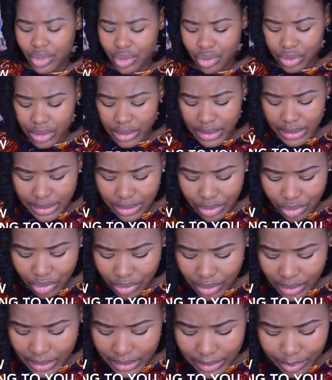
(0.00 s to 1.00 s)
to
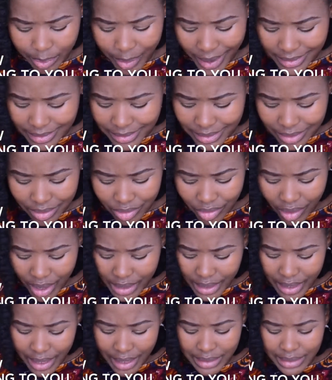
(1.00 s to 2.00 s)
this passage right
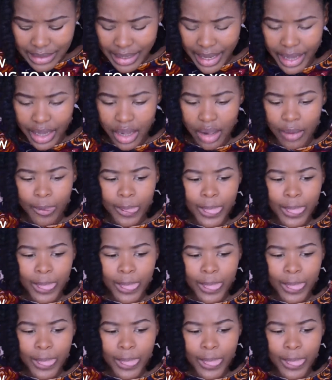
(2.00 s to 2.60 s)
here, it's like